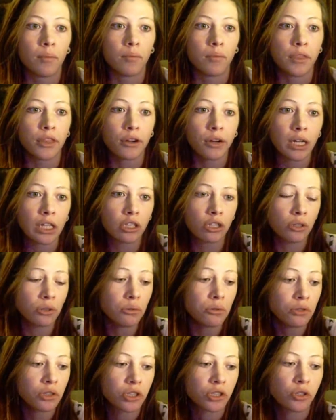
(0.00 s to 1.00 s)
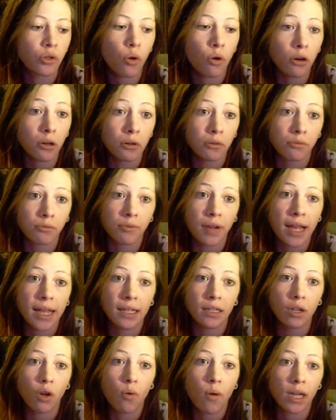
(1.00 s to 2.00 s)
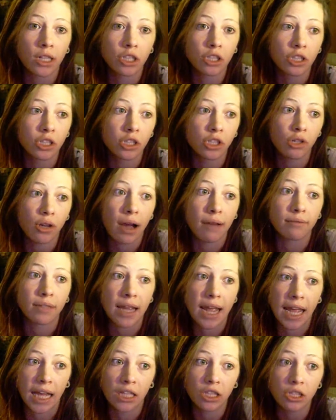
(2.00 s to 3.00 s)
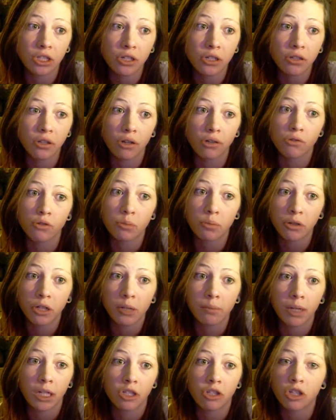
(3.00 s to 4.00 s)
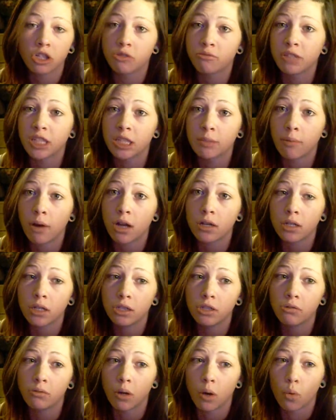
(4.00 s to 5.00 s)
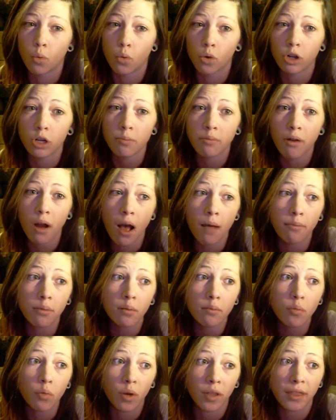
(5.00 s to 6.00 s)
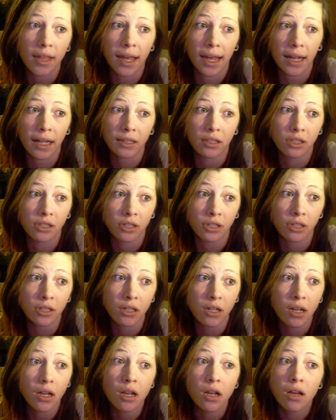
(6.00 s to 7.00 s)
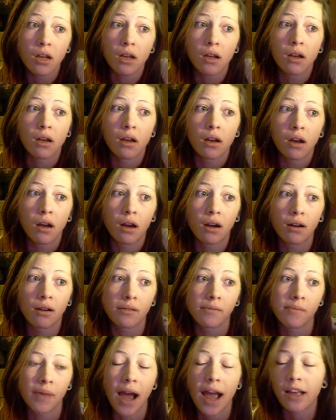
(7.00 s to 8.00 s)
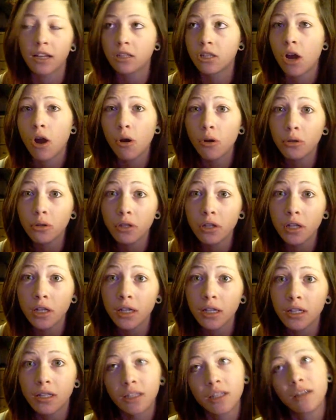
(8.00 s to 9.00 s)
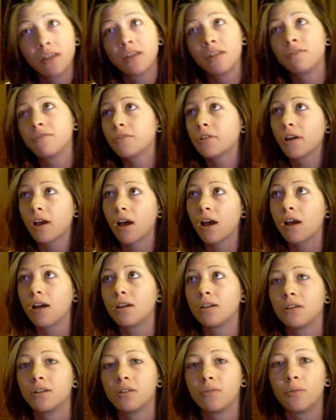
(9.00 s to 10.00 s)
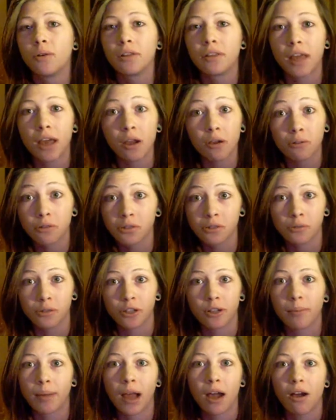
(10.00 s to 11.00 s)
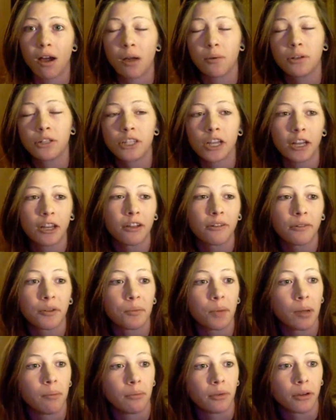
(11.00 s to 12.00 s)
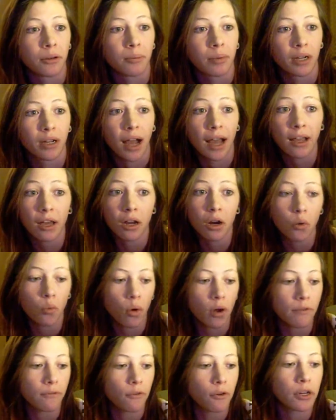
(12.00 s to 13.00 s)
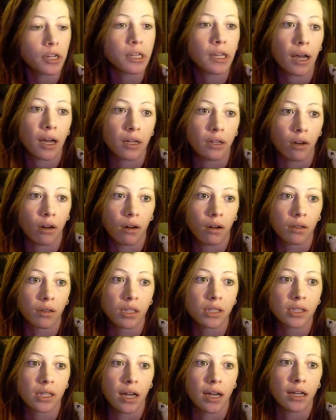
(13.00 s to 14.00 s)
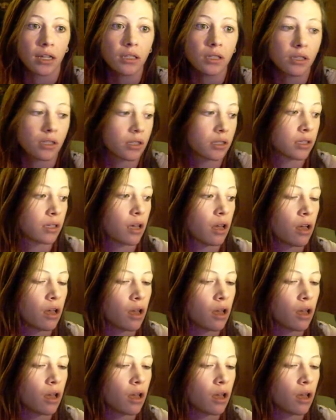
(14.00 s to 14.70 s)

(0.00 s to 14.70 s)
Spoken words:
There are 2 short written questions you have to answer. Those were pretty much just responding to a word problem with the answer. I totally forgot what those were about. I wish I could remember, but I got a 149 on the science.